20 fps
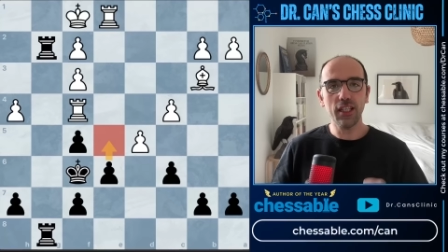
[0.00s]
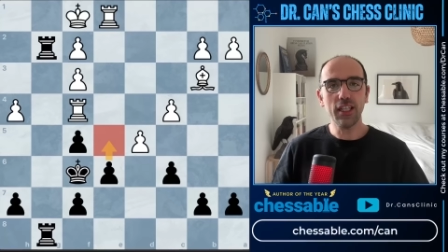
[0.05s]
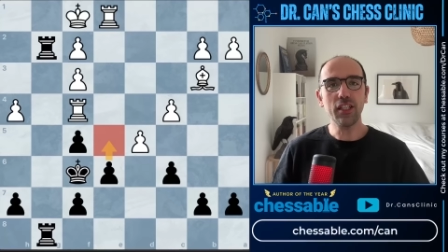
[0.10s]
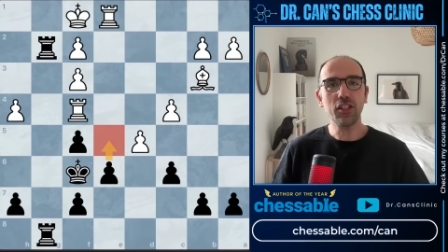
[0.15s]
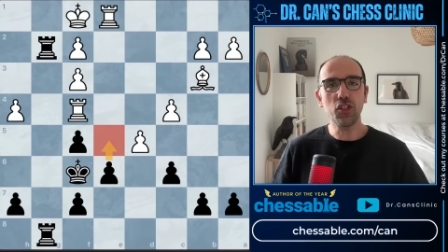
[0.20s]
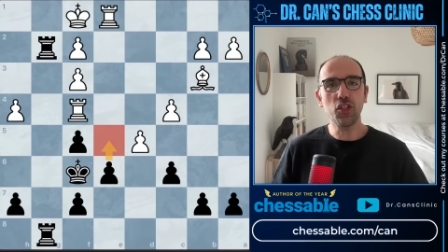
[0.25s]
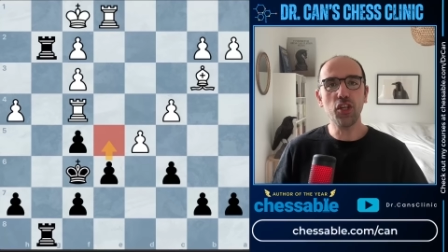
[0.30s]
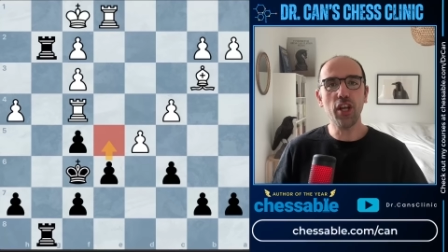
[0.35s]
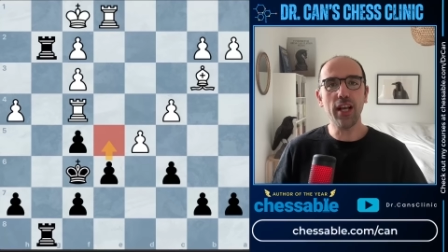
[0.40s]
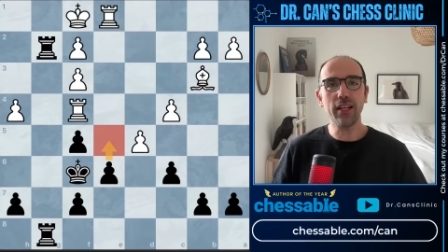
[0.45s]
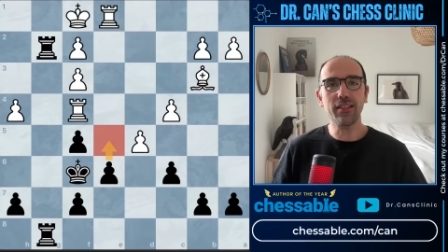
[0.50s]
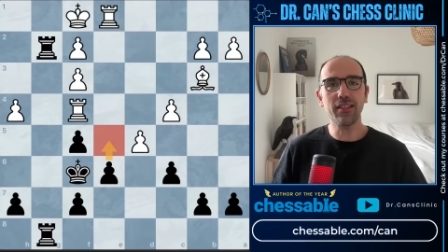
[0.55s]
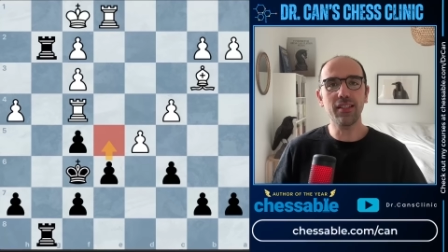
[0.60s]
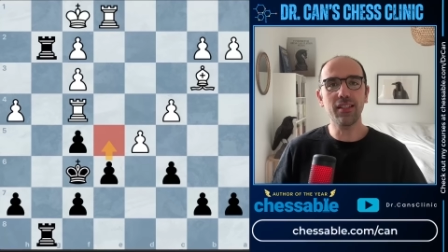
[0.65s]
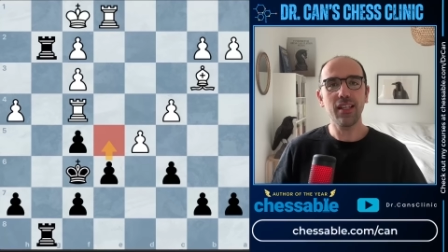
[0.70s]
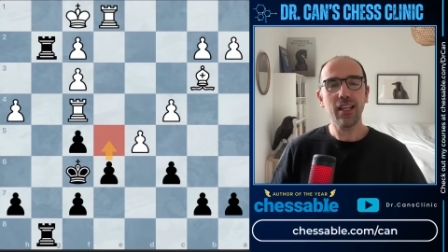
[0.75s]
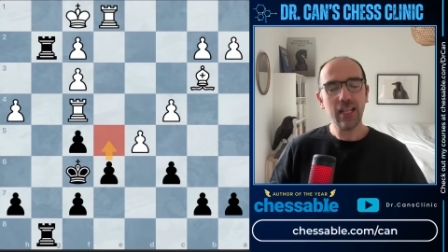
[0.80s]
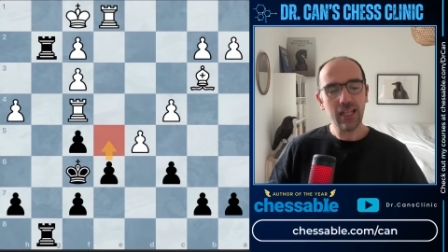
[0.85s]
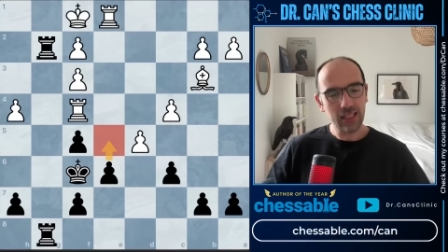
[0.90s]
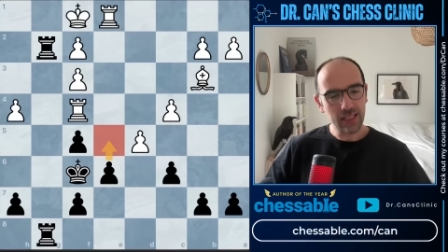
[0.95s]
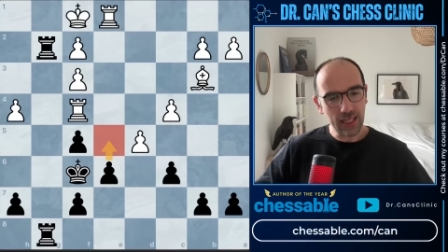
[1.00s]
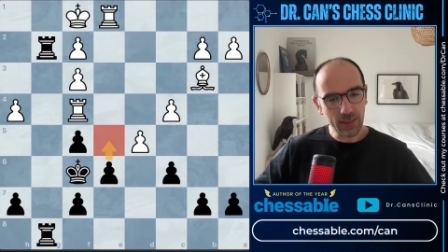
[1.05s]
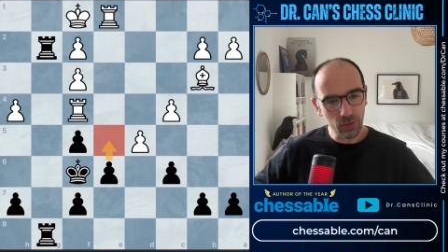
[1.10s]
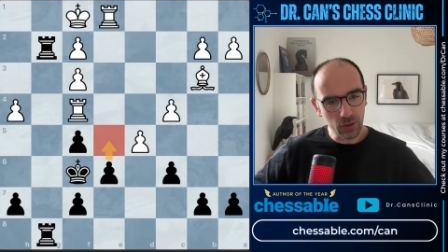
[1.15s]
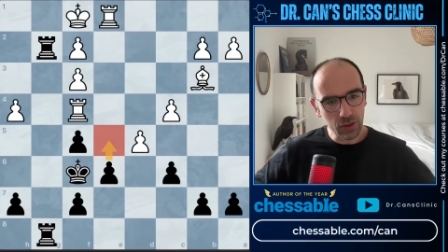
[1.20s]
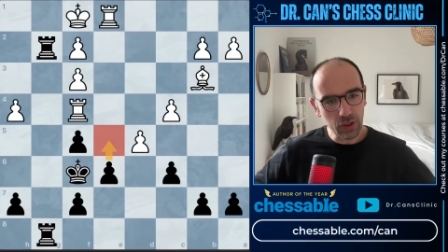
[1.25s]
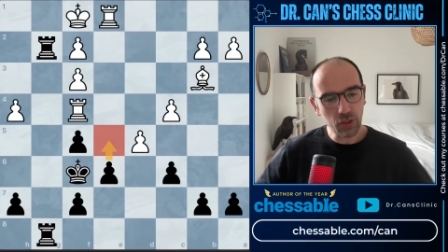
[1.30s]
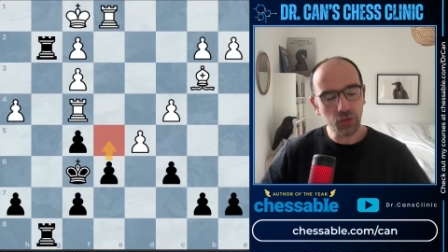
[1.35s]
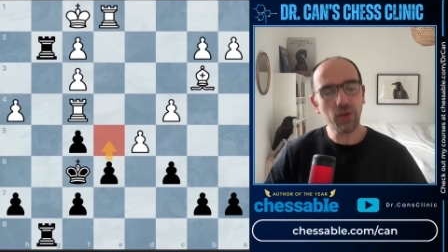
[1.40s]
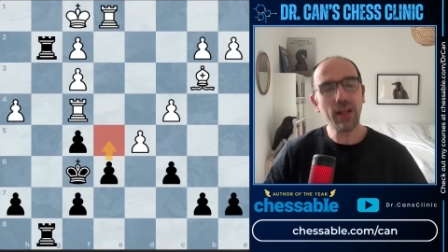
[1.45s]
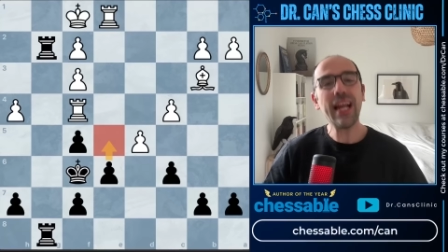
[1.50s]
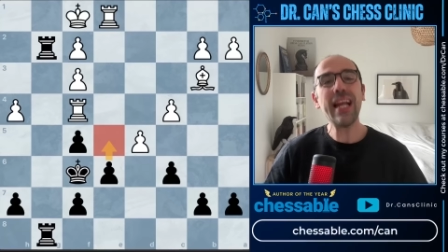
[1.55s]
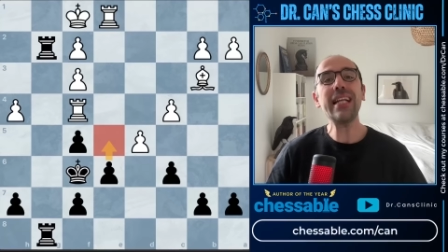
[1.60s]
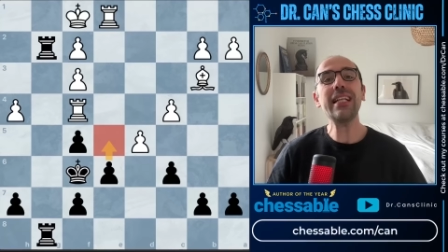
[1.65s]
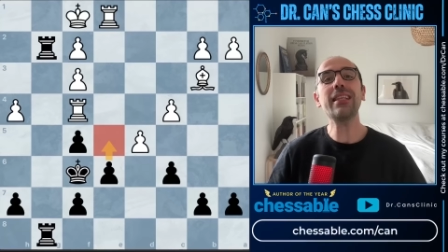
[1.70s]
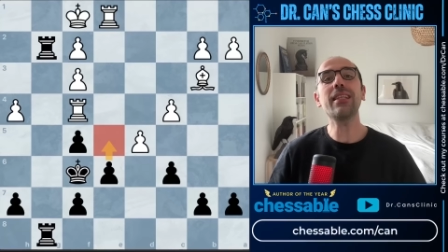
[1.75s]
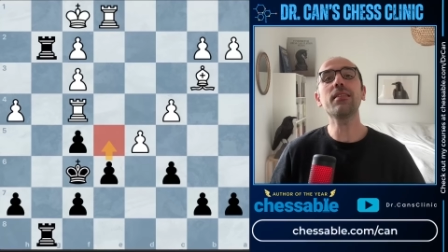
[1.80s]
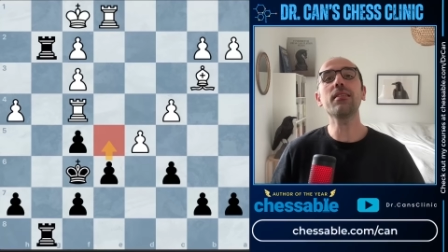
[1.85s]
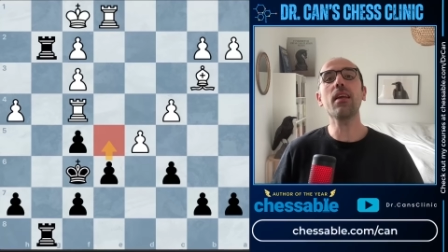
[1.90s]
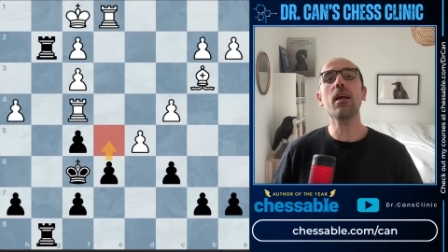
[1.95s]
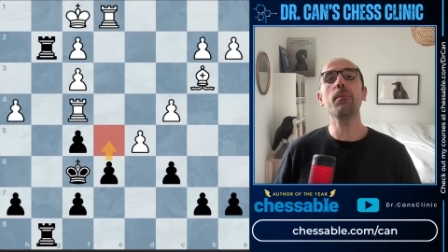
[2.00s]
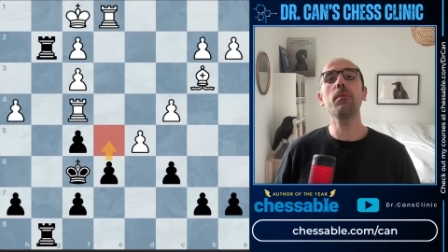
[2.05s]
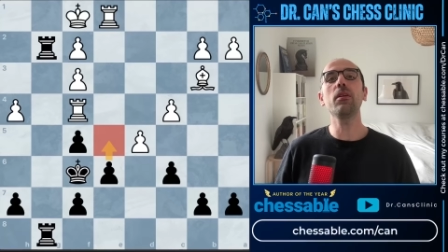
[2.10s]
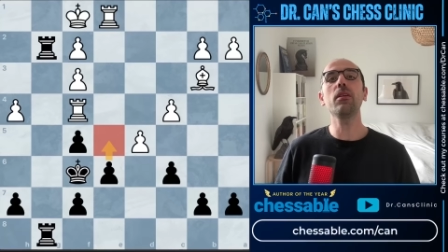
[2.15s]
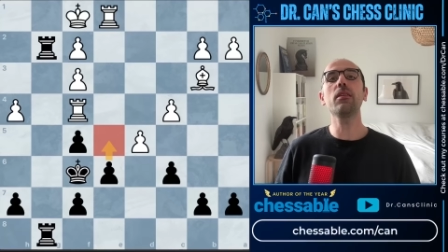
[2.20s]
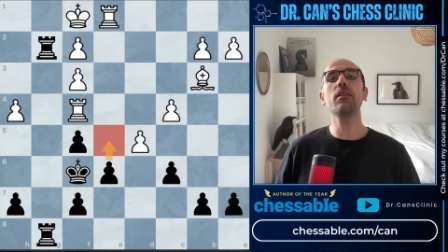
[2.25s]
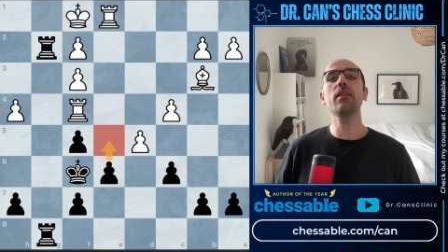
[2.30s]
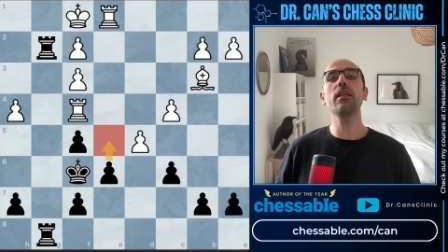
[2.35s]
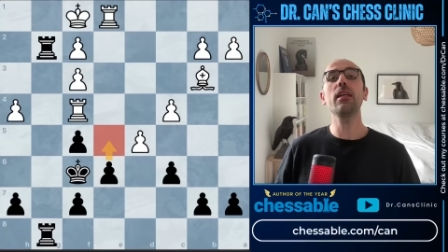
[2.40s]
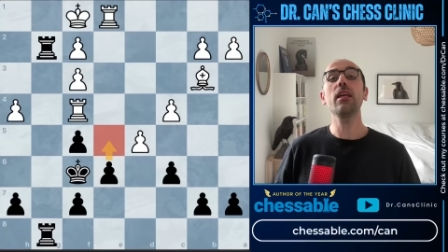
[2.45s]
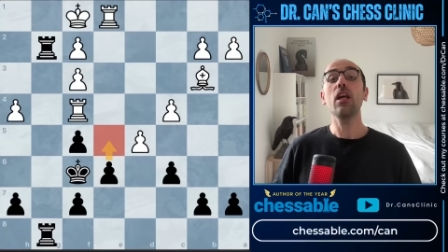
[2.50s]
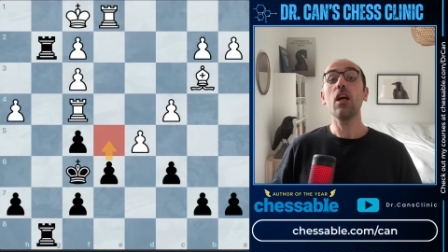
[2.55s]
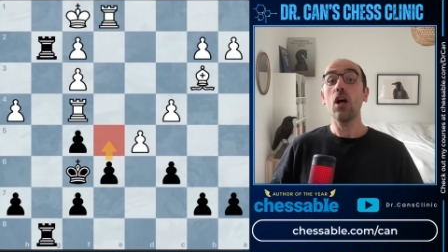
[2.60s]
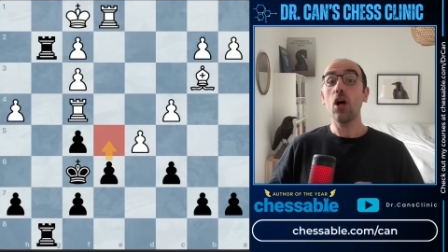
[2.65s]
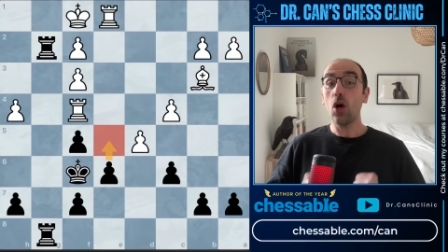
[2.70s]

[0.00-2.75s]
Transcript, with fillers: in Chess, that will train this ability